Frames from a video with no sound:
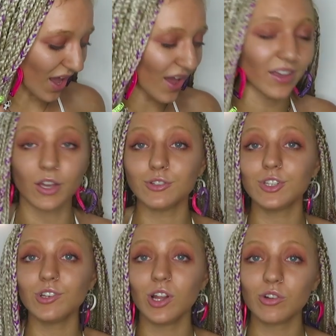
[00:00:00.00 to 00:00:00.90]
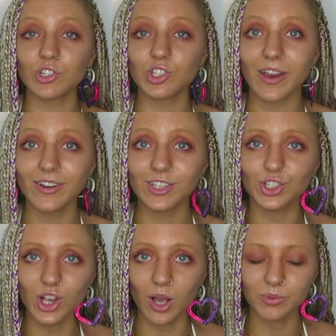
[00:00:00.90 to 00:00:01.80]
yeah go to your local charity
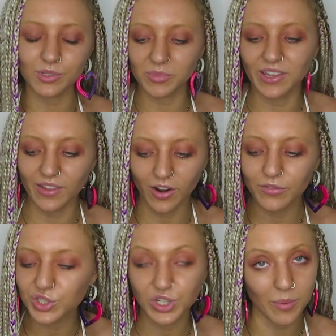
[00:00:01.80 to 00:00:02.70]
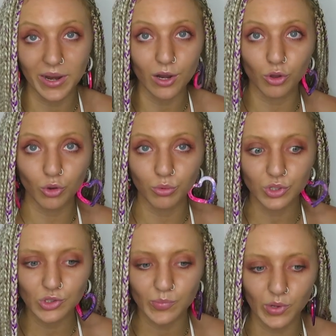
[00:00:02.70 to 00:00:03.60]
shops i mean they're obviously not my local
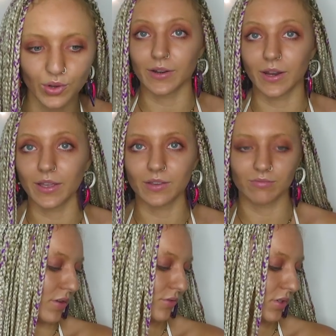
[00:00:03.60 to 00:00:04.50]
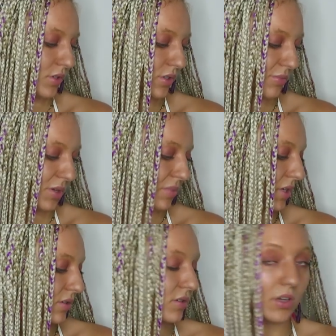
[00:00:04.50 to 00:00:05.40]
ones but they're like closest to me
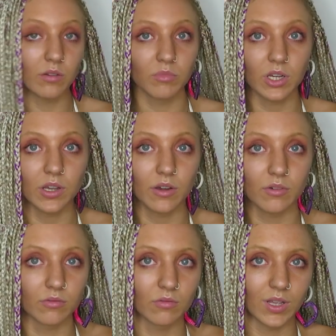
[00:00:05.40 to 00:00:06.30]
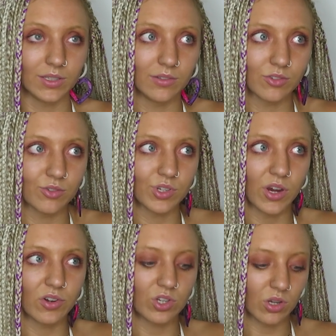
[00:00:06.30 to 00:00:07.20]
because i don't really go like there's no
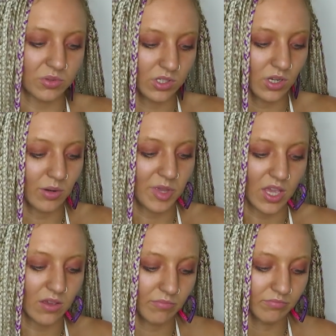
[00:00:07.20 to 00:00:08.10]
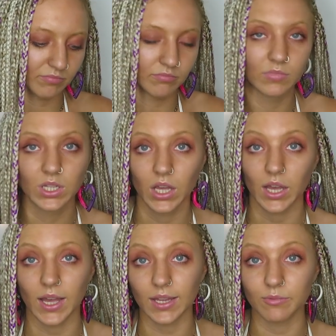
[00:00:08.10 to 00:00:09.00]
charity shops in donabate
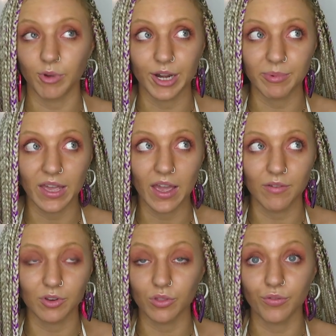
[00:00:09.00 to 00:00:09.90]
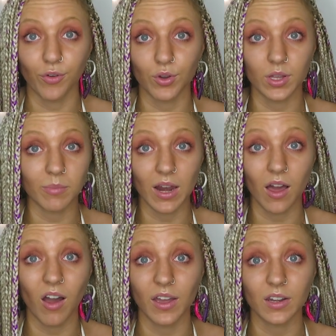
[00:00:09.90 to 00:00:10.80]
and when am I ever the fuck in
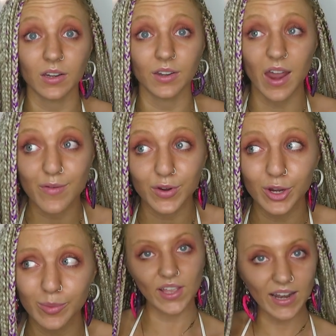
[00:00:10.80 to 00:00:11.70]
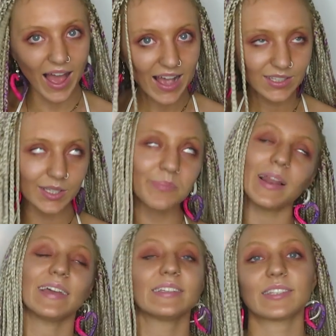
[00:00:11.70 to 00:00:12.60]
Malahide? Never. The last
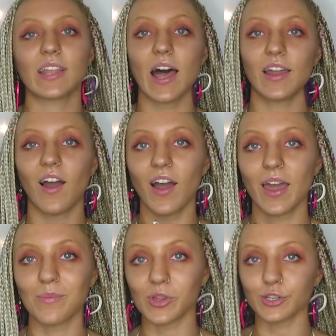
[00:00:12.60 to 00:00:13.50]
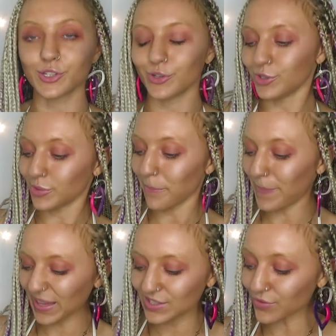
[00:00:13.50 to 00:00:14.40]
place that I am going to show you some
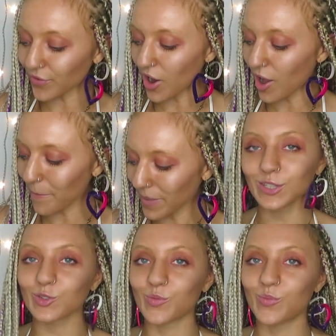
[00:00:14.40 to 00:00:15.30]
bits from is